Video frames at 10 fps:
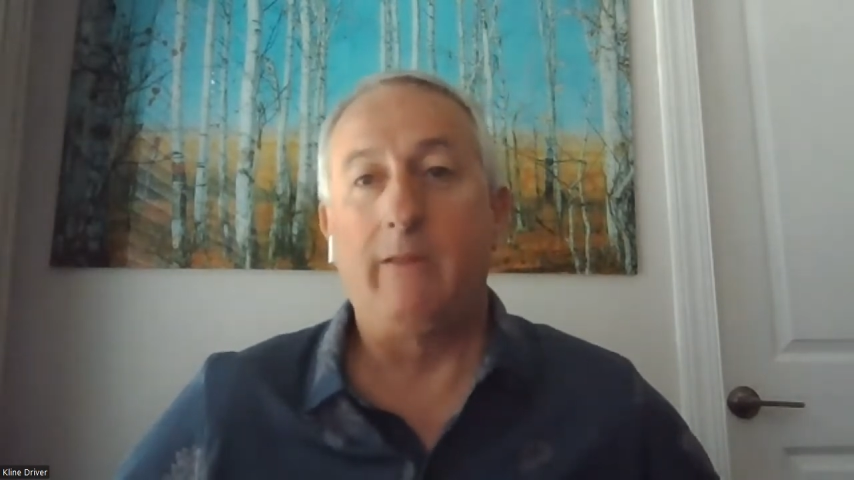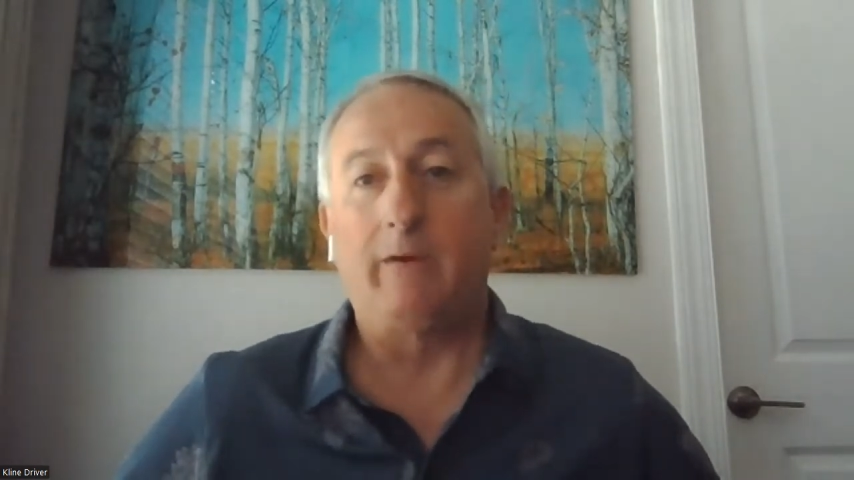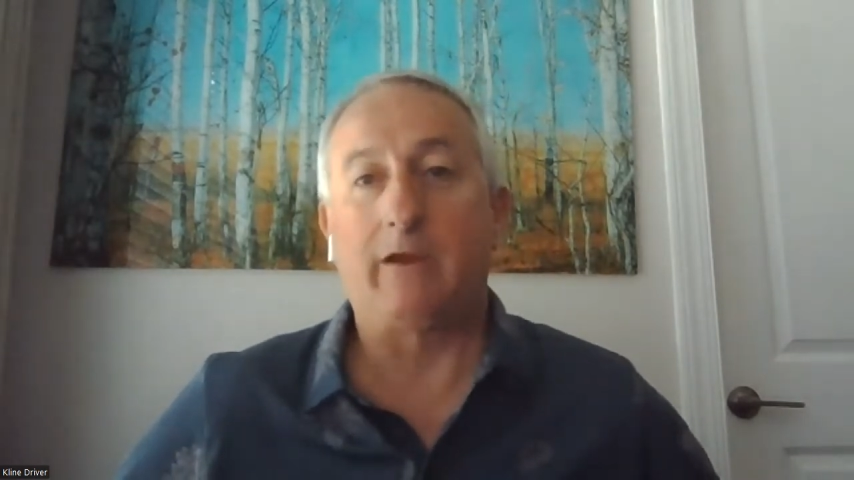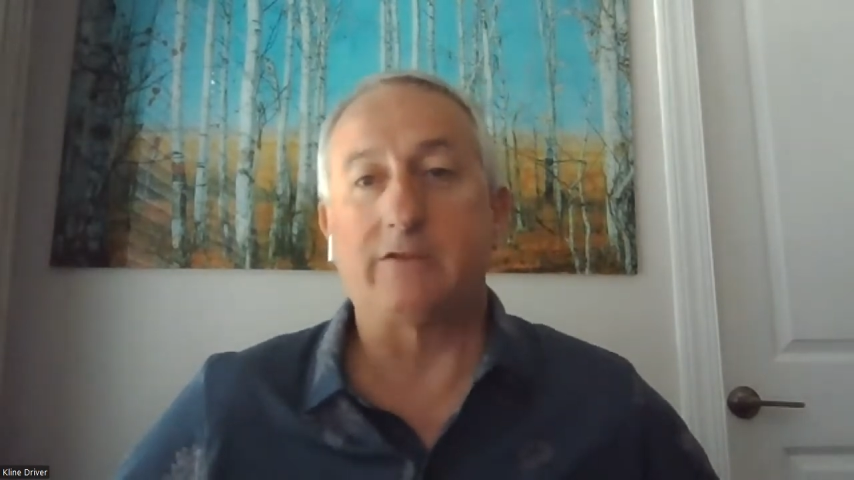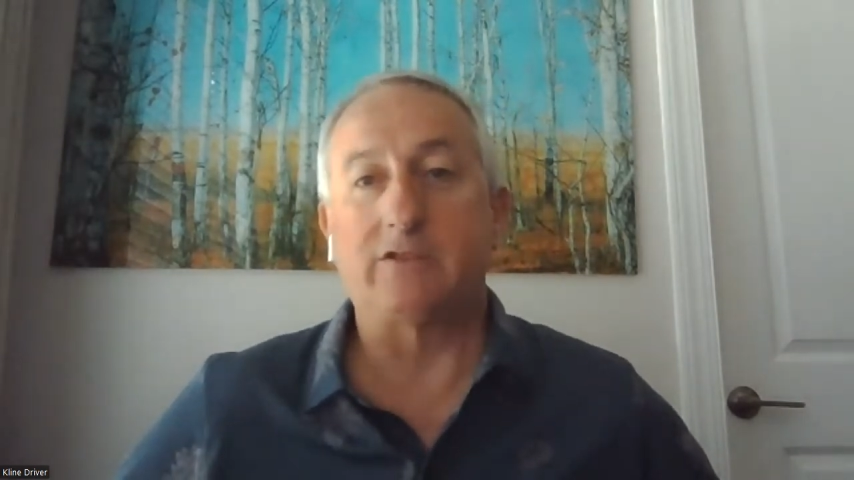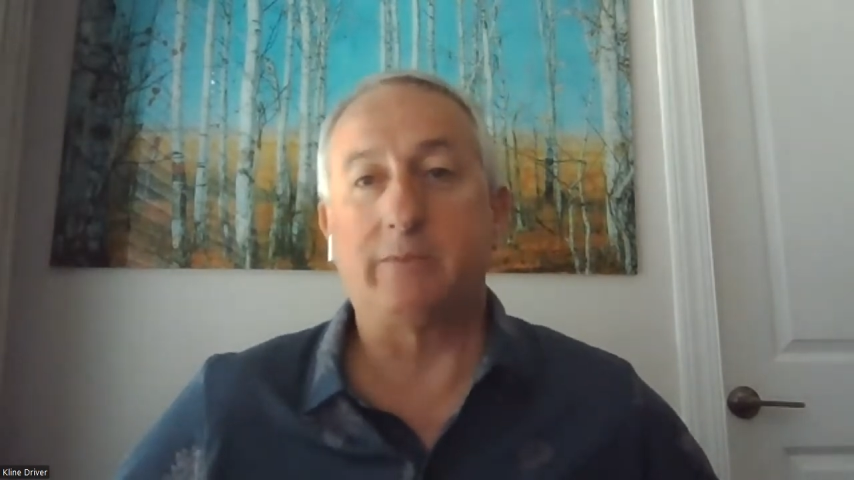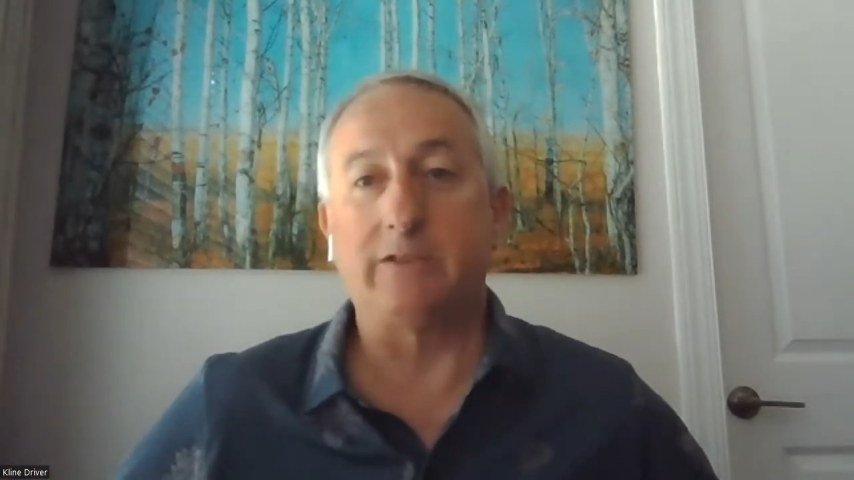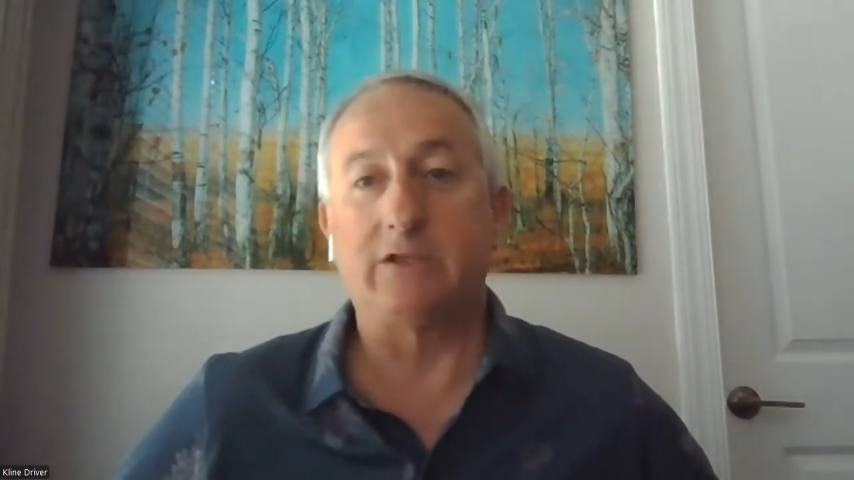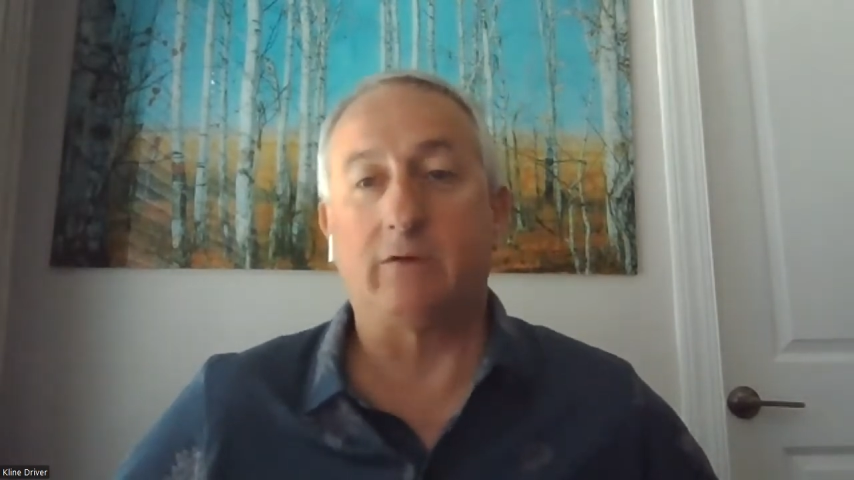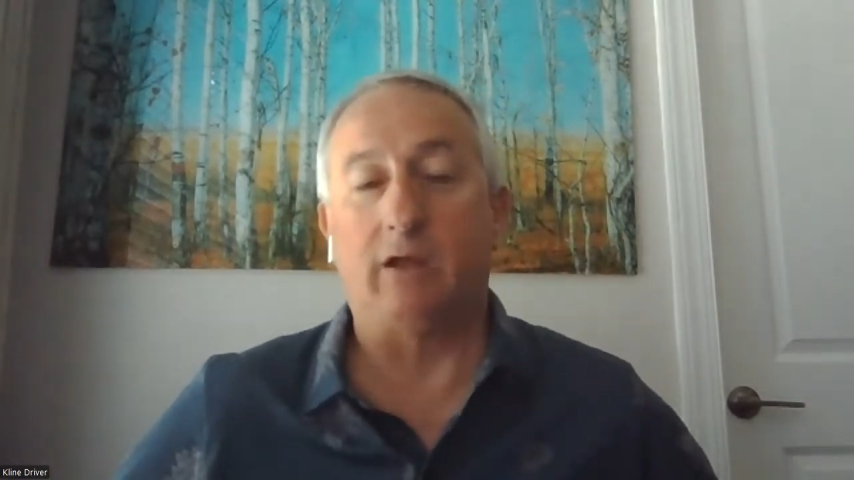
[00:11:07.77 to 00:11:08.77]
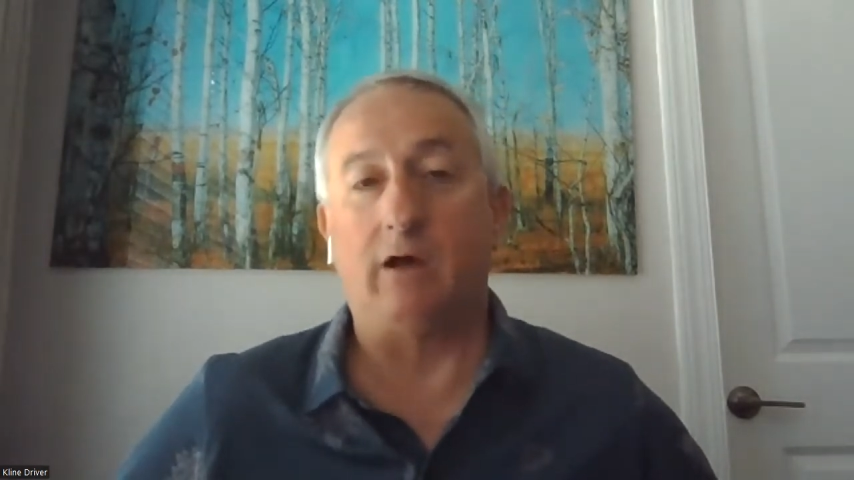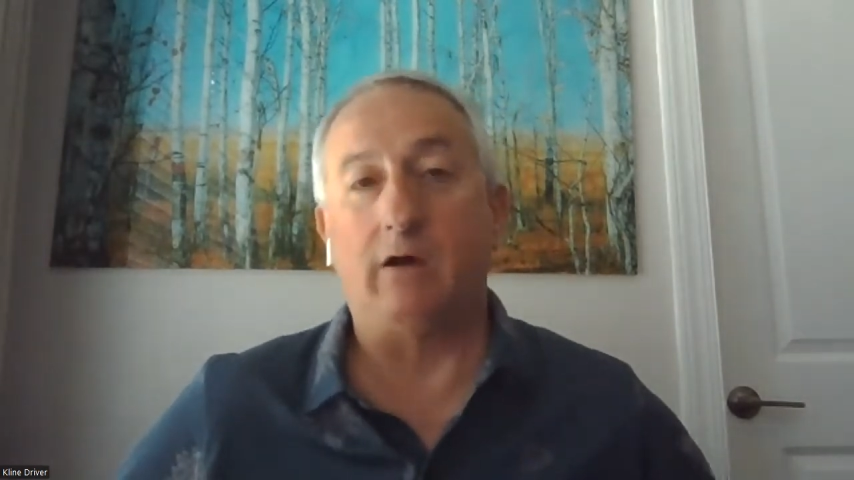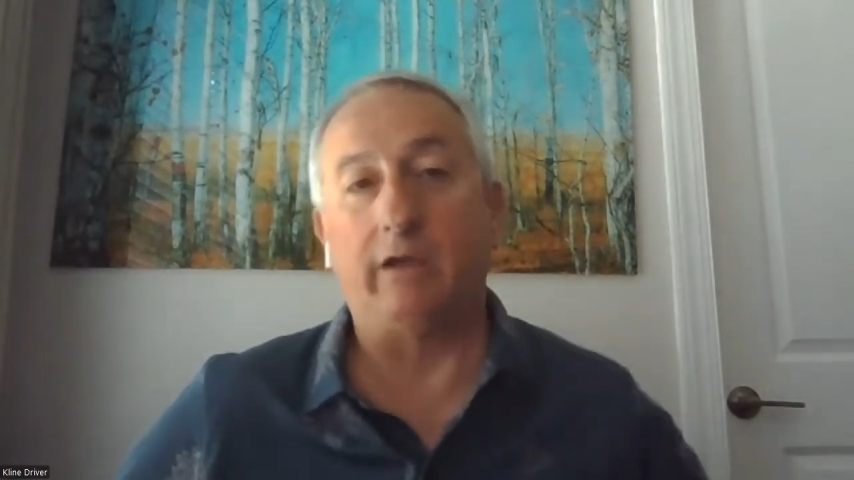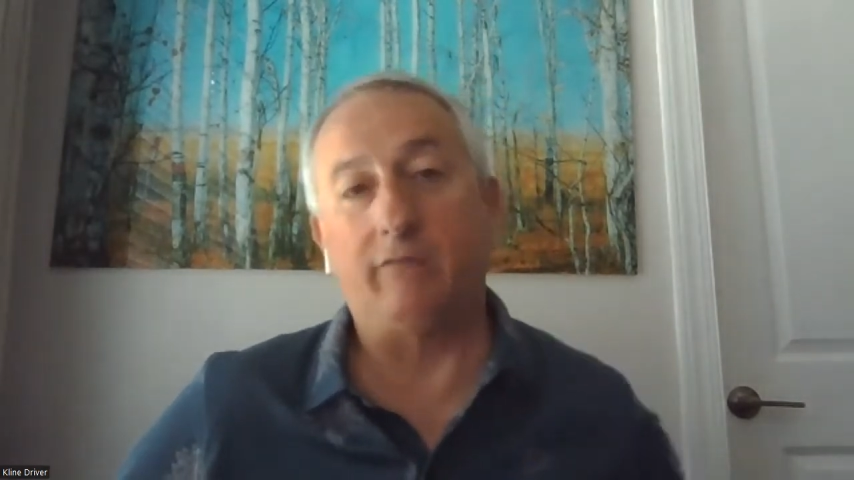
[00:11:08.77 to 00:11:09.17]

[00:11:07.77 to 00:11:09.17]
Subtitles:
because it's been so long.